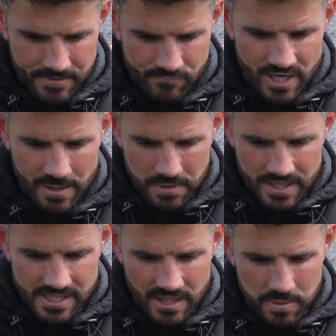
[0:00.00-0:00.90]
Really
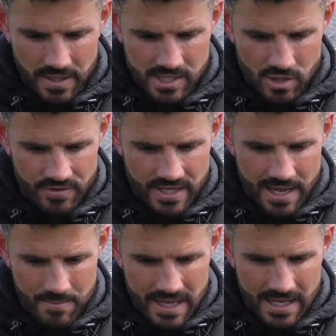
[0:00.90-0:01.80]
pleased that the players
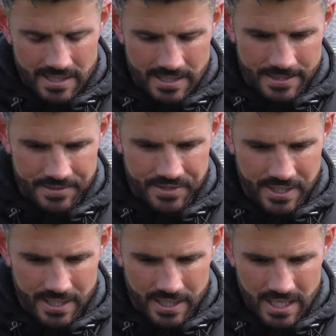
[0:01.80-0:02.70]
overcame that and
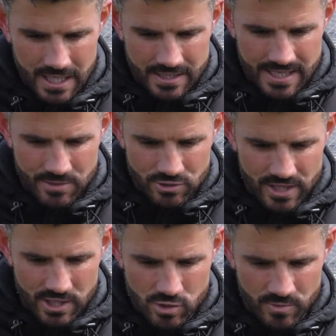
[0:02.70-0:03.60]

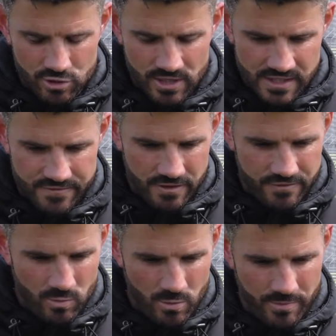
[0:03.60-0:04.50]
demonstrated some of the transfer
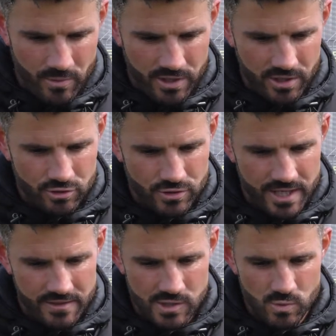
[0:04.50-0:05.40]
from what we've been working on
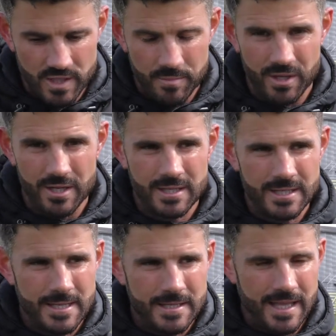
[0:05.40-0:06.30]
training this week. But
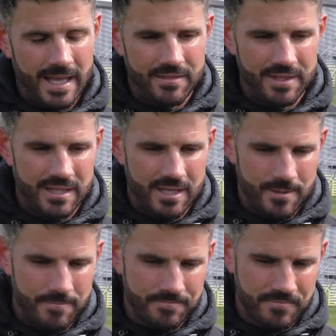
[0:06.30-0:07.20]
yeah, I think
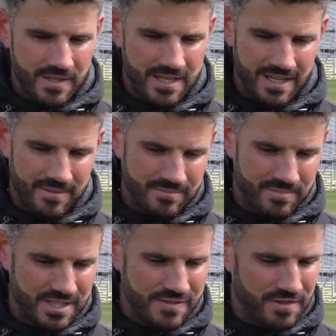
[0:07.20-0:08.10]

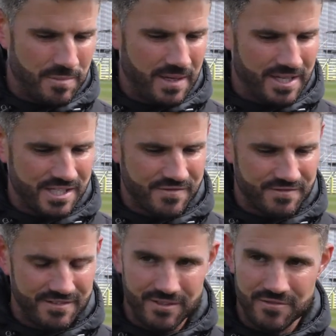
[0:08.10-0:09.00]
pleased for the players.
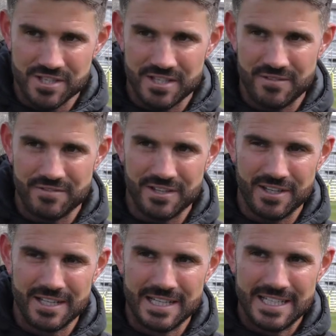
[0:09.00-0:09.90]
Obviously,
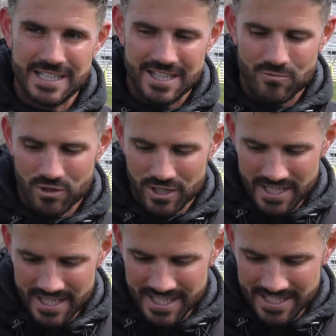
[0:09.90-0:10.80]
they've won the
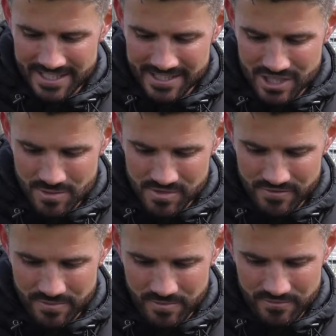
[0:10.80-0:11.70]
league in terms
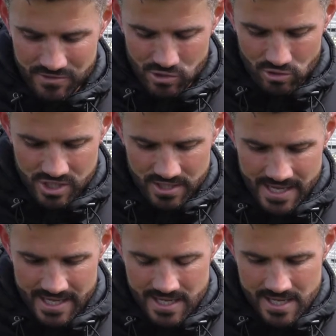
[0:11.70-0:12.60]
of the result
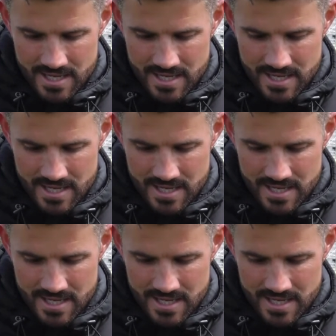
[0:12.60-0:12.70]
today.